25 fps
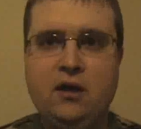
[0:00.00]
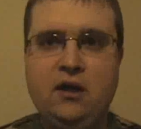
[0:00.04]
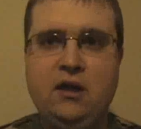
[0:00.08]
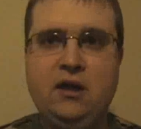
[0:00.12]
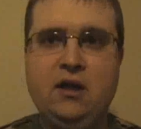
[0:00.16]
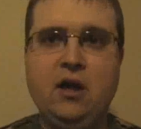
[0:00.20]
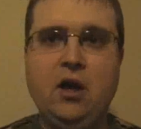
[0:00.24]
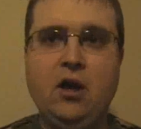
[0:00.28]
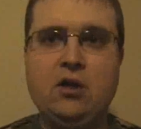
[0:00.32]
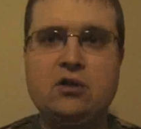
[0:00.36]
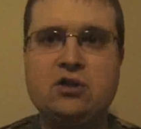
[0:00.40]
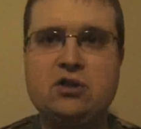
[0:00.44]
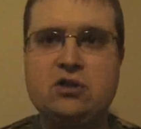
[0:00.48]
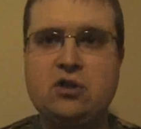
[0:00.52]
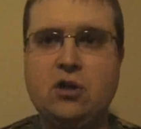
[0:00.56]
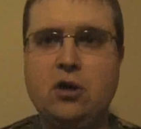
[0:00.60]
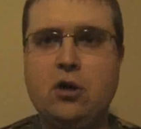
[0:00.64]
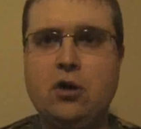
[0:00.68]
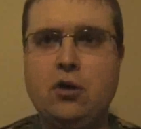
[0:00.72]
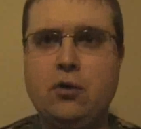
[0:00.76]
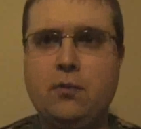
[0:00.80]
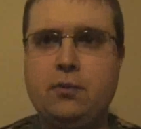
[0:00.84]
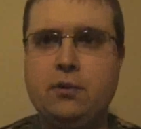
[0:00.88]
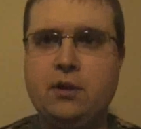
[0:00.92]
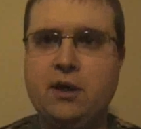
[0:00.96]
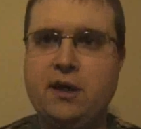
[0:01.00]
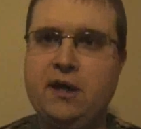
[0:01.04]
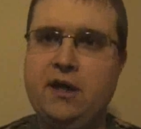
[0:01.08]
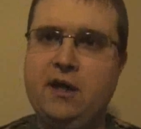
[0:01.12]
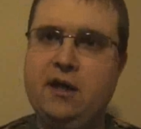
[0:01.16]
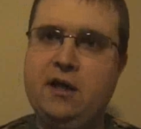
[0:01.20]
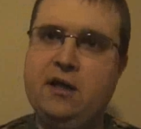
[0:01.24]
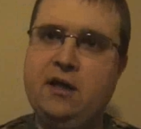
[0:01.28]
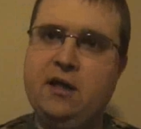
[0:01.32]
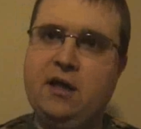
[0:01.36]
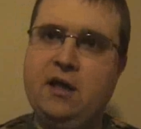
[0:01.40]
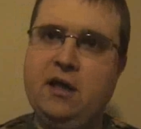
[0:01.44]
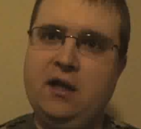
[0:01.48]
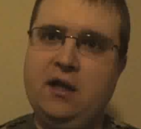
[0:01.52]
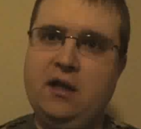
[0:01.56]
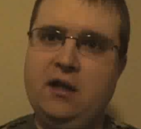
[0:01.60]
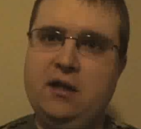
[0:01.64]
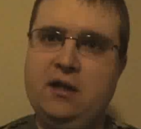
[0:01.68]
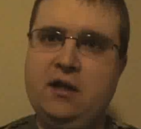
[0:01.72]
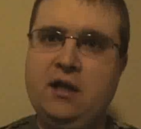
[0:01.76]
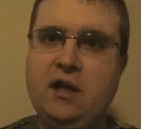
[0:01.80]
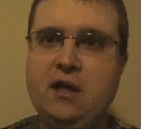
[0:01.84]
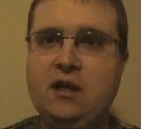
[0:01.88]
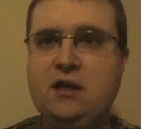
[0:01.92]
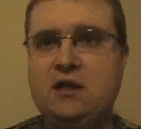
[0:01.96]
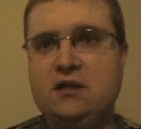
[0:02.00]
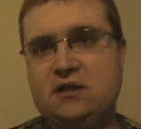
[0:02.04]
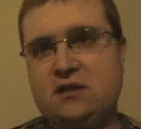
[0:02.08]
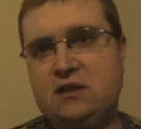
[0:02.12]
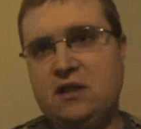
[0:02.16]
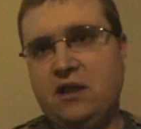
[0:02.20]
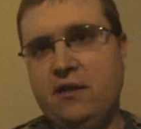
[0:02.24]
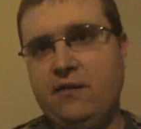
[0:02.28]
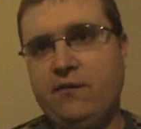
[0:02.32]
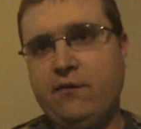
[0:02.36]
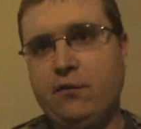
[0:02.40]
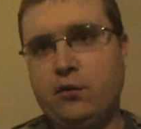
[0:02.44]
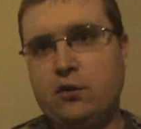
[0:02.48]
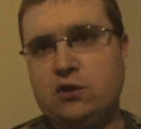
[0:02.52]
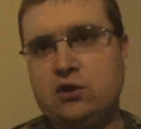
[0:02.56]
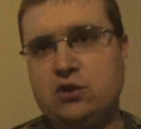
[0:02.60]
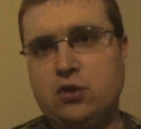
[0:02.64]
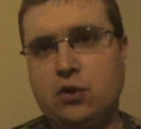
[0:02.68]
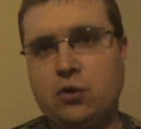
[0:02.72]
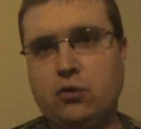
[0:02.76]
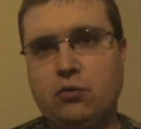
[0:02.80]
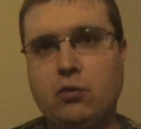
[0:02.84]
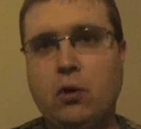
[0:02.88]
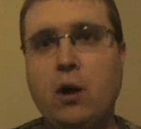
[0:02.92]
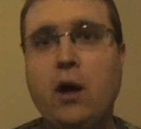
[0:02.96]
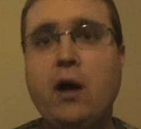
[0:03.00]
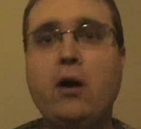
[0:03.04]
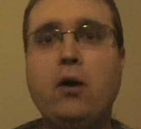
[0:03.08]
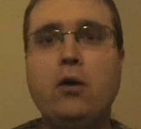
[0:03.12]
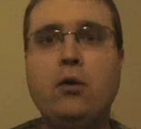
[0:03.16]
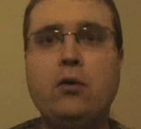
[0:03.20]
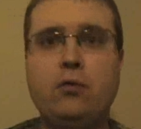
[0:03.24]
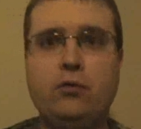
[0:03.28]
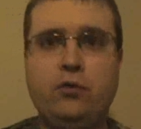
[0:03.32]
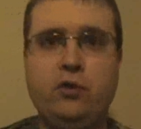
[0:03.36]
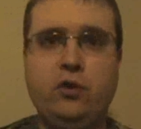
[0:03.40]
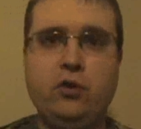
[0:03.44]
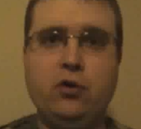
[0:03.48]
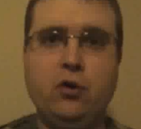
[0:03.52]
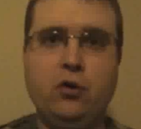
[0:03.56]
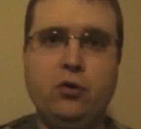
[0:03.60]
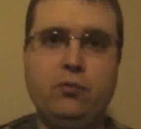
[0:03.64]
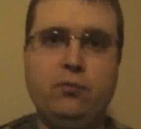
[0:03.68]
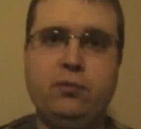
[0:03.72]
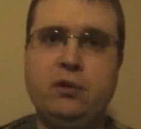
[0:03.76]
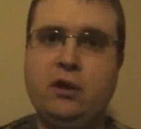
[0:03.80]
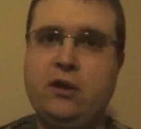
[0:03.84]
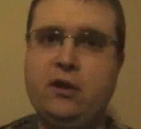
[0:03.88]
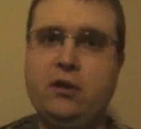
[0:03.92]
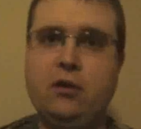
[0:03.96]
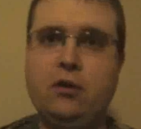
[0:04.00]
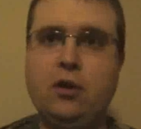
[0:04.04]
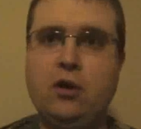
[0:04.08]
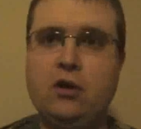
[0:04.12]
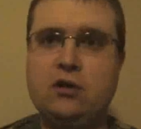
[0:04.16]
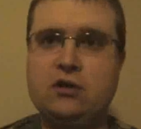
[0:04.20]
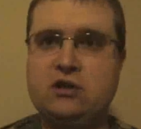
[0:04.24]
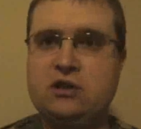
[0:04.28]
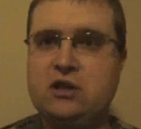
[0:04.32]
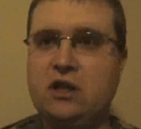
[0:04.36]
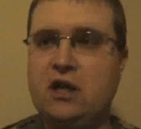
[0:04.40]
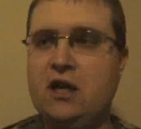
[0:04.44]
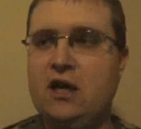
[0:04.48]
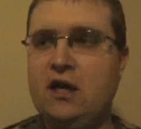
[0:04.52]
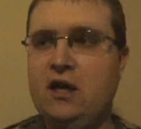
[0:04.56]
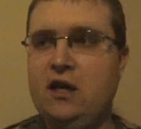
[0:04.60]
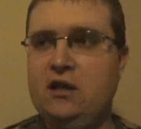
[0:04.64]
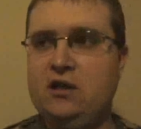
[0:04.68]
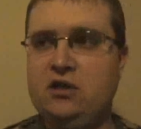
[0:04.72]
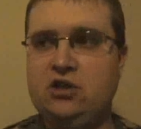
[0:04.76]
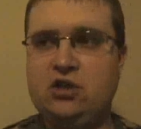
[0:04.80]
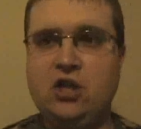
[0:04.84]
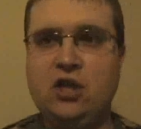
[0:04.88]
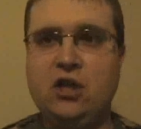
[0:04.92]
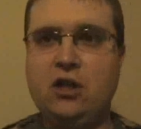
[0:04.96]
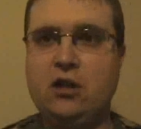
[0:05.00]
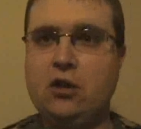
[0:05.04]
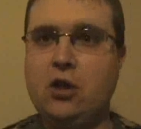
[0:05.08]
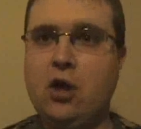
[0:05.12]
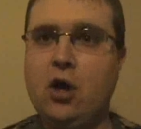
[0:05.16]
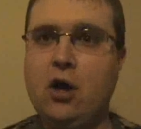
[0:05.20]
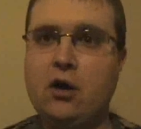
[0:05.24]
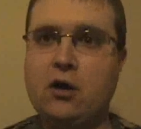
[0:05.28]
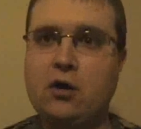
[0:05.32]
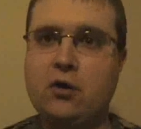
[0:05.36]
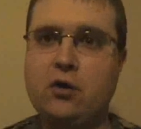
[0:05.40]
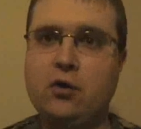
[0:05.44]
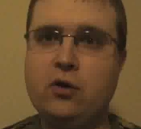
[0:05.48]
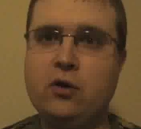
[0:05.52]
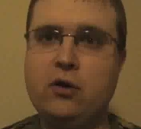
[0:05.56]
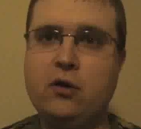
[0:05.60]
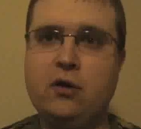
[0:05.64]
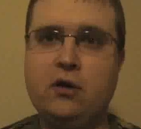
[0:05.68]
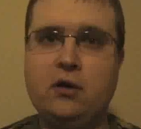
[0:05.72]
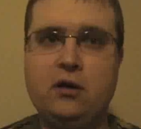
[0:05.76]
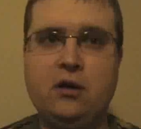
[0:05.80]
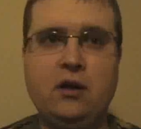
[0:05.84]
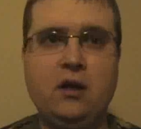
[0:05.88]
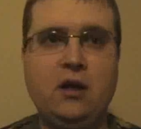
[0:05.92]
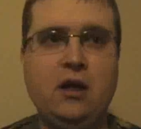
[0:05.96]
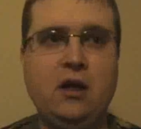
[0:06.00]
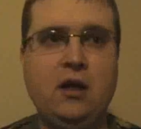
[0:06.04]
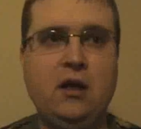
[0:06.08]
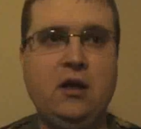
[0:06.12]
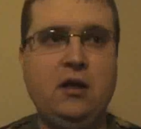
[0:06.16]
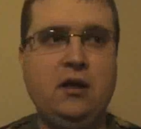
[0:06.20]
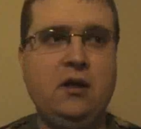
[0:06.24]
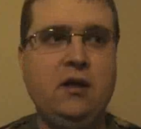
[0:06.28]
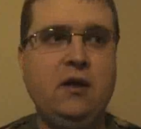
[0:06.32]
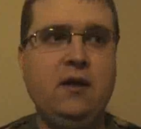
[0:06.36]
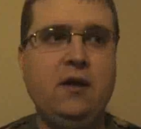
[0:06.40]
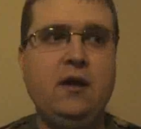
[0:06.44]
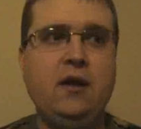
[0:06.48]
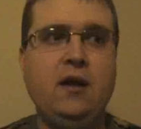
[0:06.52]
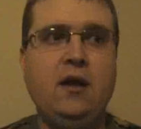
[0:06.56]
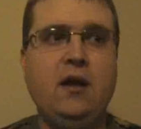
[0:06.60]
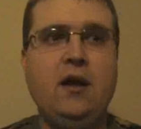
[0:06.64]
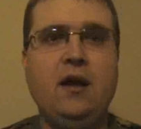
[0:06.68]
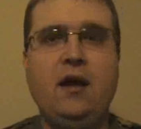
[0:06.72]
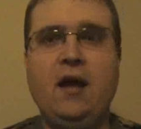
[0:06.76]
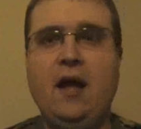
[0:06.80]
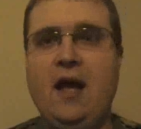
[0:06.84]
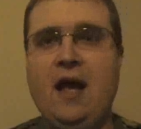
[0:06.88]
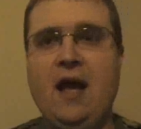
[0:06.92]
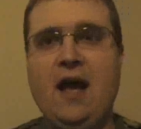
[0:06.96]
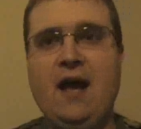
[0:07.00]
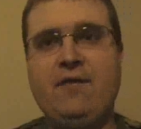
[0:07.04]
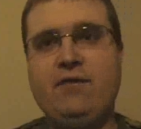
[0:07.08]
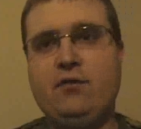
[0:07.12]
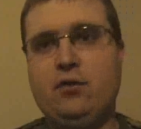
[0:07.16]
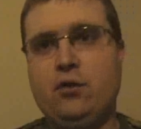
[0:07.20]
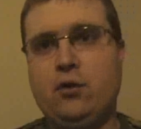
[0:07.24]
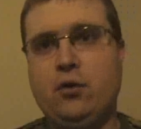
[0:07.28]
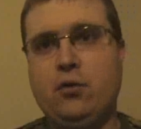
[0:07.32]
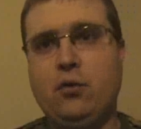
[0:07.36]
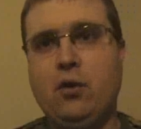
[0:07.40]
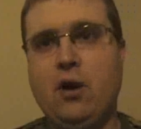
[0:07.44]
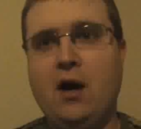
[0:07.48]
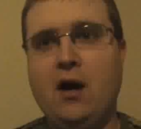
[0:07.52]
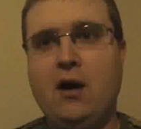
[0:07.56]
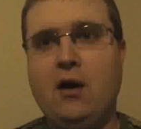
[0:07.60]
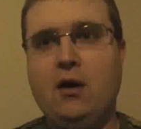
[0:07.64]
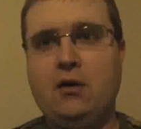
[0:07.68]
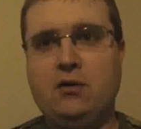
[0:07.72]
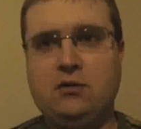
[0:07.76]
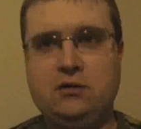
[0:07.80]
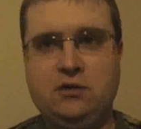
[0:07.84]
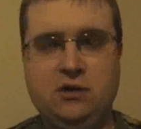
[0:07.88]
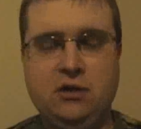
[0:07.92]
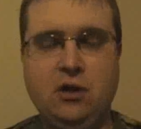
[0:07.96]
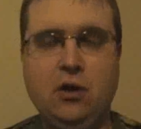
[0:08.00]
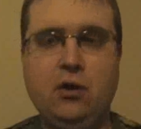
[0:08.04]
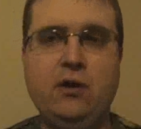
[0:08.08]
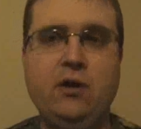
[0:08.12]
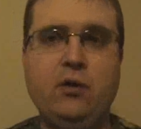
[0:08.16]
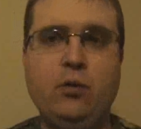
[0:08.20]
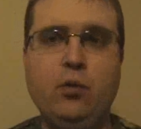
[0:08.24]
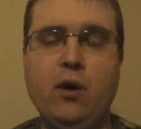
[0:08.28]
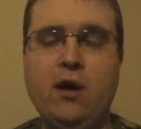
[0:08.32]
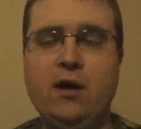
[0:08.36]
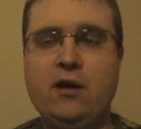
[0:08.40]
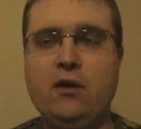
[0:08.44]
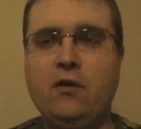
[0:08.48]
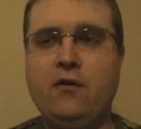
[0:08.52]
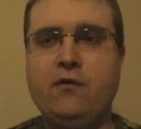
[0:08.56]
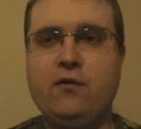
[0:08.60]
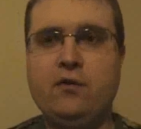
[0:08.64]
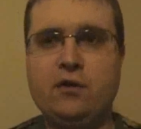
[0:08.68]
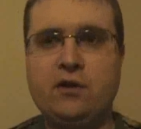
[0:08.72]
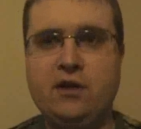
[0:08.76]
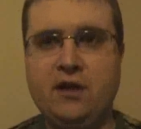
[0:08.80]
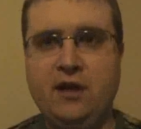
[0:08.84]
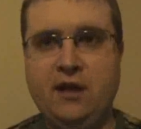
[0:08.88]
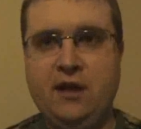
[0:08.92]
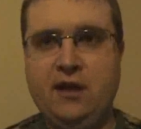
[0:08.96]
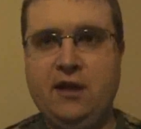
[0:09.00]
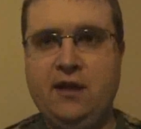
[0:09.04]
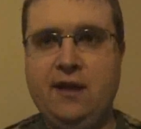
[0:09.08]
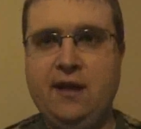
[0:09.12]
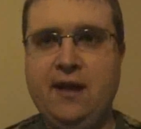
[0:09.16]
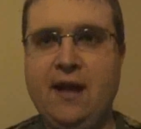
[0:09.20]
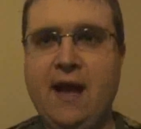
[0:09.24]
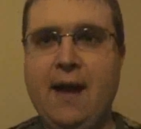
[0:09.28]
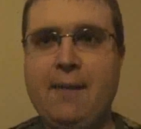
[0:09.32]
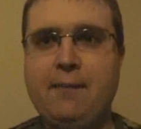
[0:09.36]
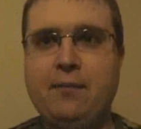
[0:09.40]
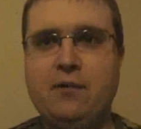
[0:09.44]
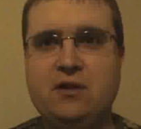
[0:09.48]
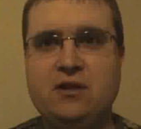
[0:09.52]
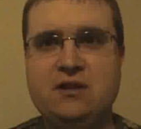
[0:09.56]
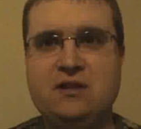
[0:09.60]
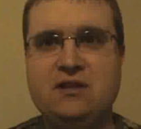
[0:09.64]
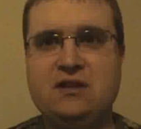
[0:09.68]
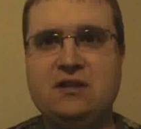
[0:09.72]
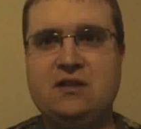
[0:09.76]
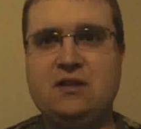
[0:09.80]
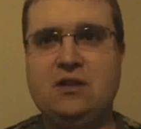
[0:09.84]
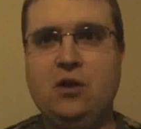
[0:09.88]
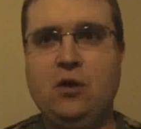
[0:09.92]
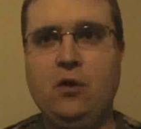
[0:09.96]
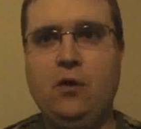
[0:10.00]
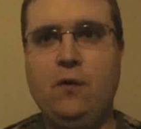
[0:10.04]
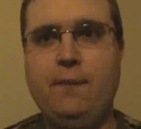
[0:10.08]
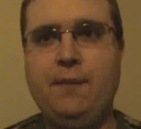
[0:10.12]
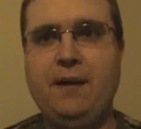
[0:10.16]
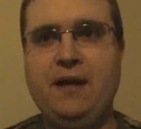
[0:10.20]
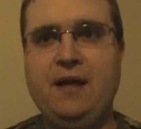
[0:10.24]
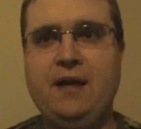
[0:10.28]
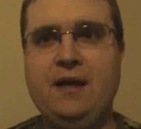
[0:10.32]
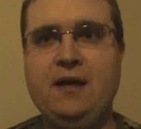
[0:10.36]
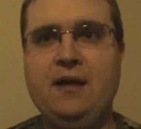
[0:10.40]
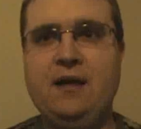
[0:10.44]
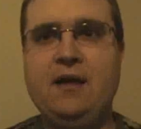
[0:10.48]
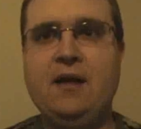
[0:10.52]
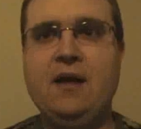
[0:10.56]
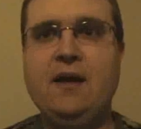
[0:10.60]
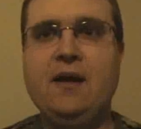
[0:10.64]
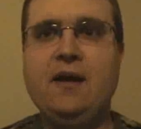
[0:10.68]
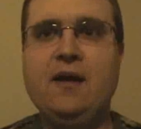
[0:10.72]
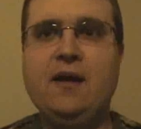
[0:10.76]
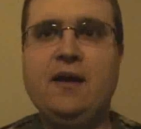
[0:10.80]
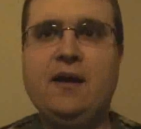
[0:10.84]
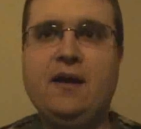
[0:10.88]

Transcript: He also played in Tennessee for a short while, you know, playing alongside Jake Locker. Then after a while, you know, he went over to Indianapolis to be